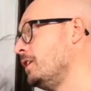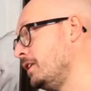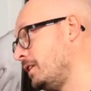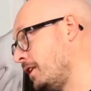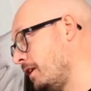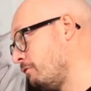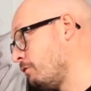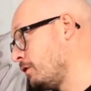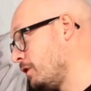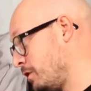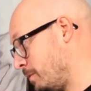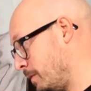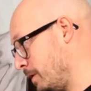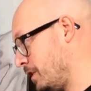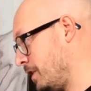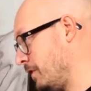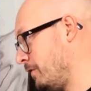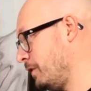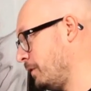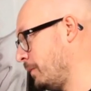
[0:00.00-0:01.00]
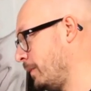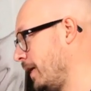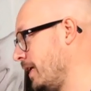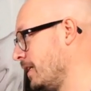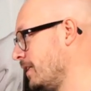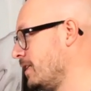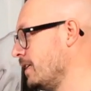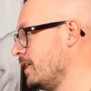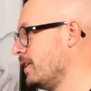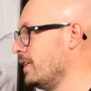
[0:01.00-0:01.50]
detail for this specific
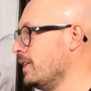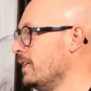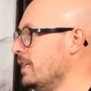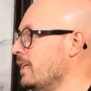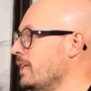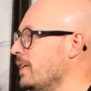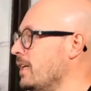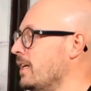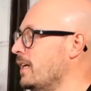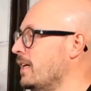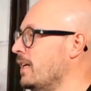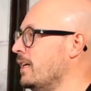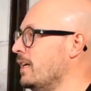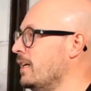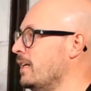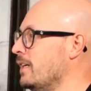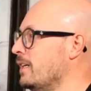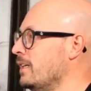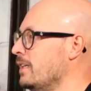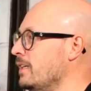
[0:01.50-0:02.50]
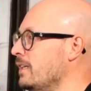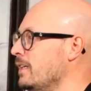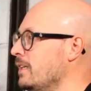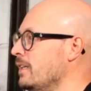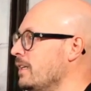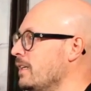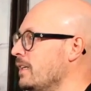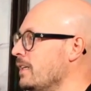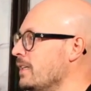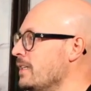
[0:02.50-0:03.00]
painting,
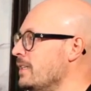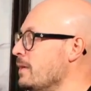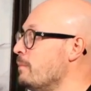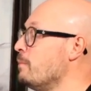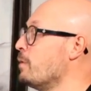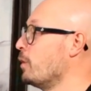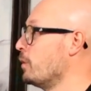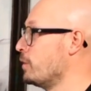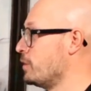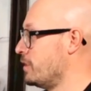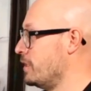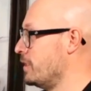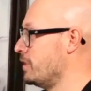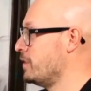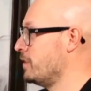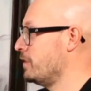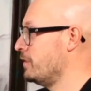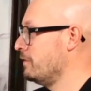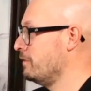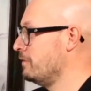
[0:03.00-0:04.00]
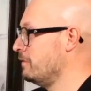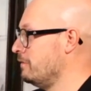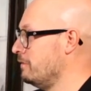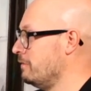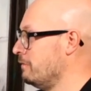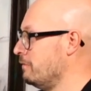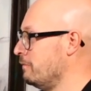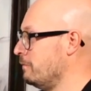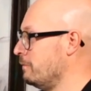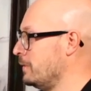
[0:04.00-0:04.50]
the process
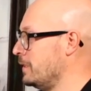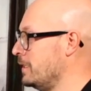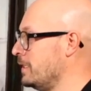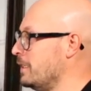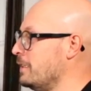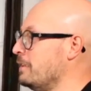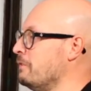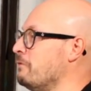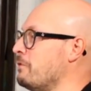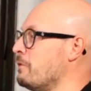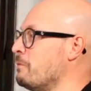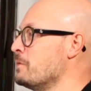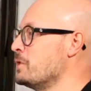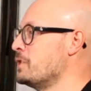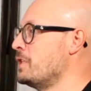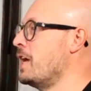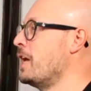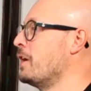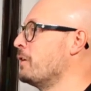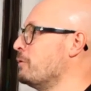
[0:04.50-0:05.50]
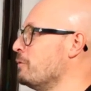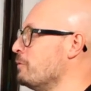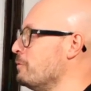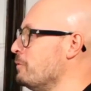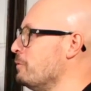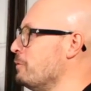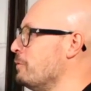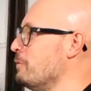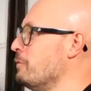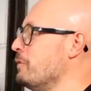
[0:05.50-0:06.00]
from start
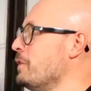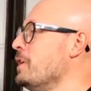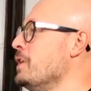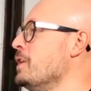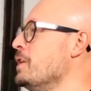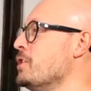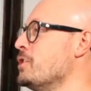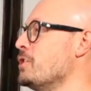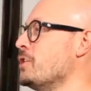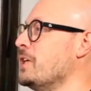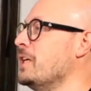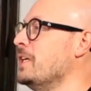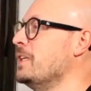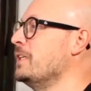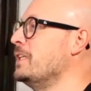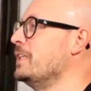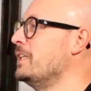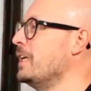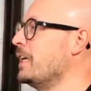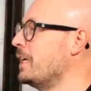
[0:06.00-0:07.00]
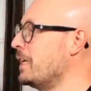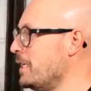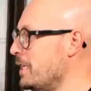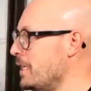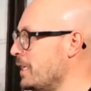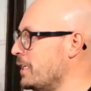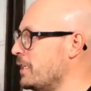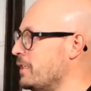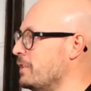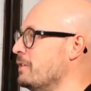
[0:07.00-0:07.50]
to finish, and the
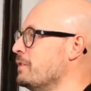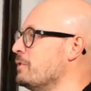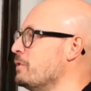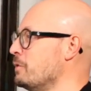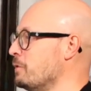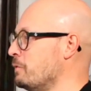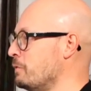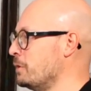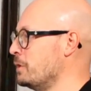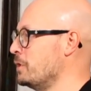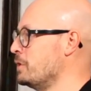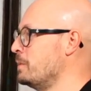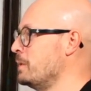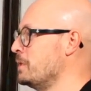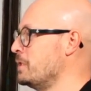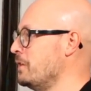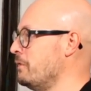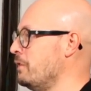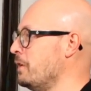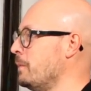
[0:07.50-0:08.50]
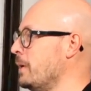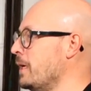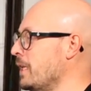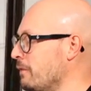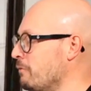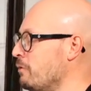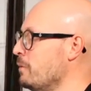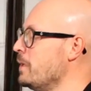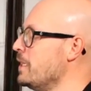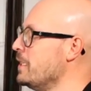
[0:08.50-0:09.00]
technique. So for this specific
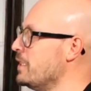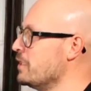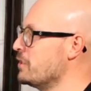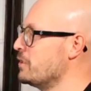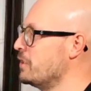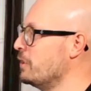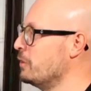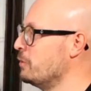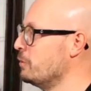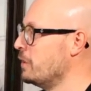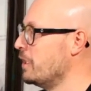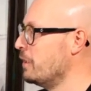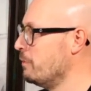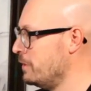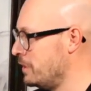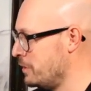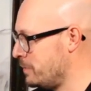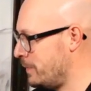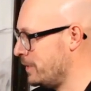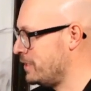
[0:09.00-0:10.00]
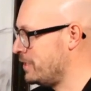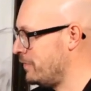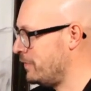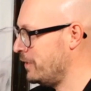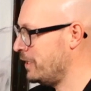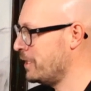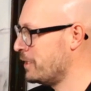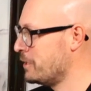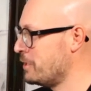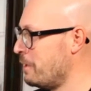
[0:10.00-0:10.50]
painting, it would be interesting to hear with this
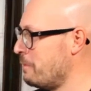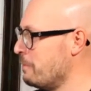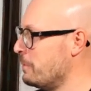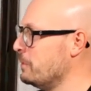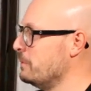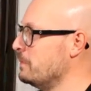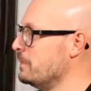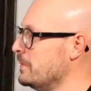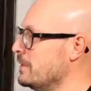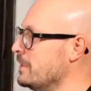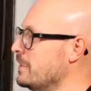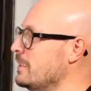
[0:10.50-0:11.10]
specific example.